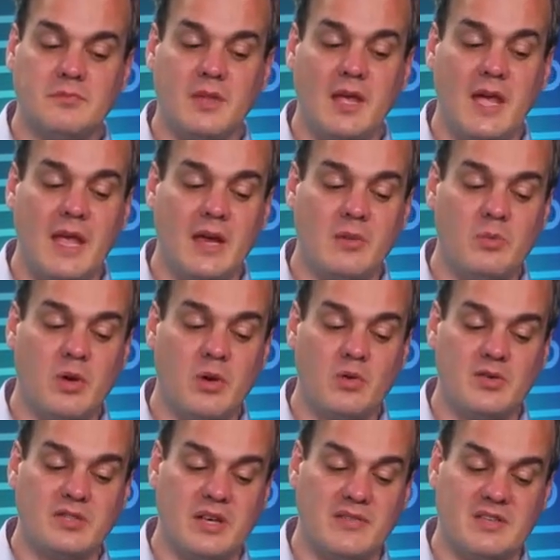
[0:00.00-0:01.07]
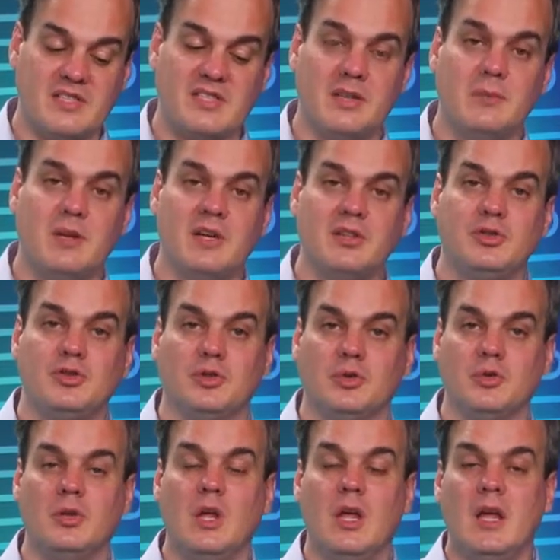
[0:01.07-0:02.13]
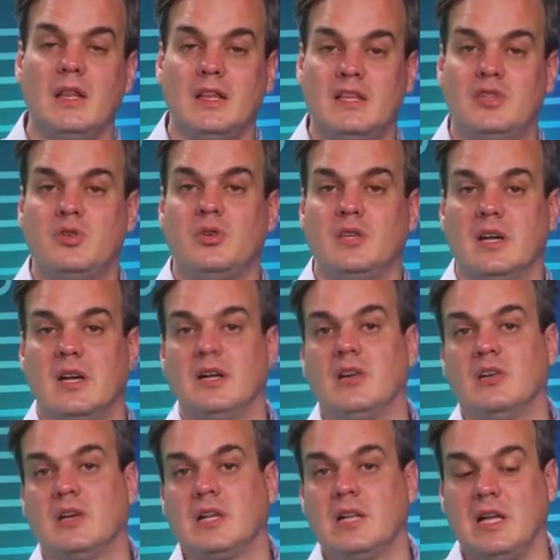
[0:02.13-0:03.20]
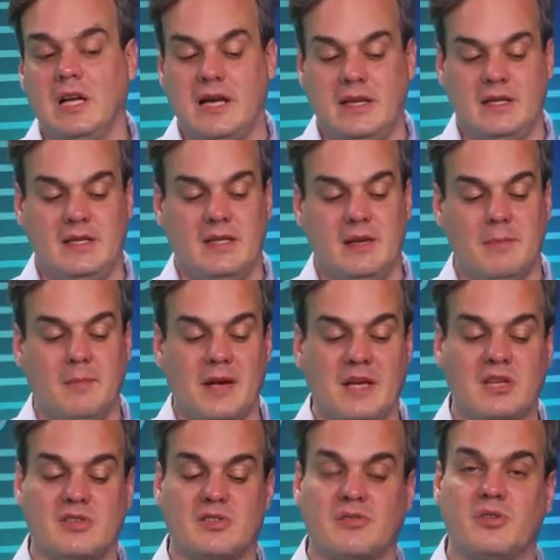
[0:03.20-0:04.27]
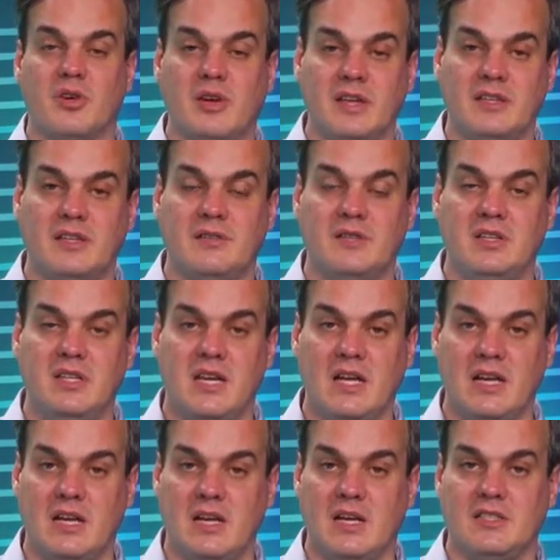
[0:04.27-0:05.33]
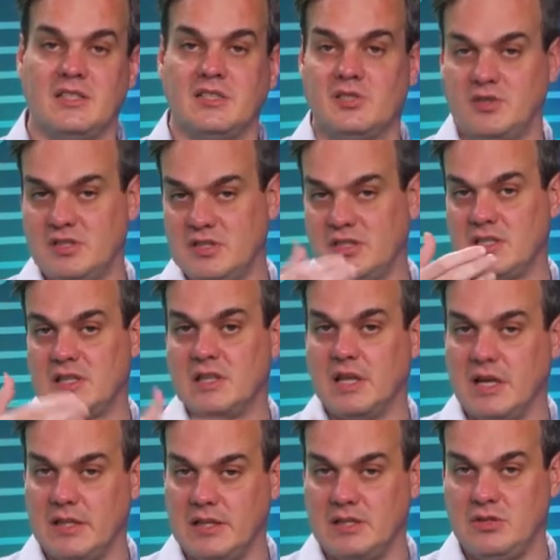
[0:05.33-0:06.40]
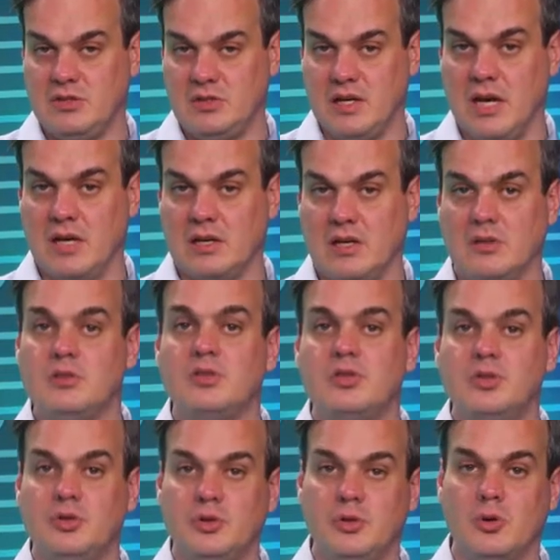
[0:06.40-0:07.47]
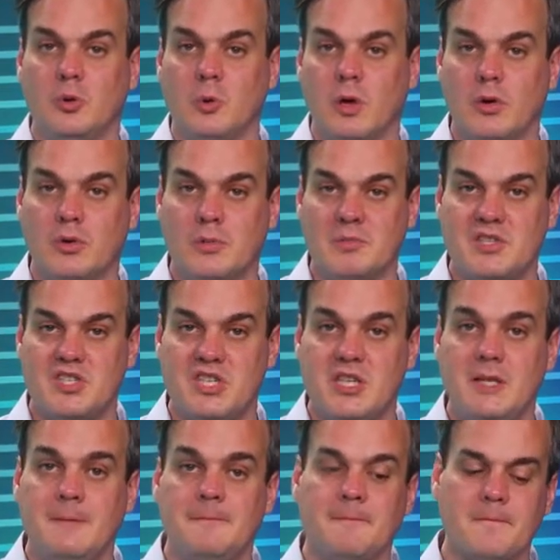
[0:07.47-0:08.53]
And we also have a similar tool that you can run on a client, the Microsoft Connectivity Analyzer. So it's a client that you download to your local machine,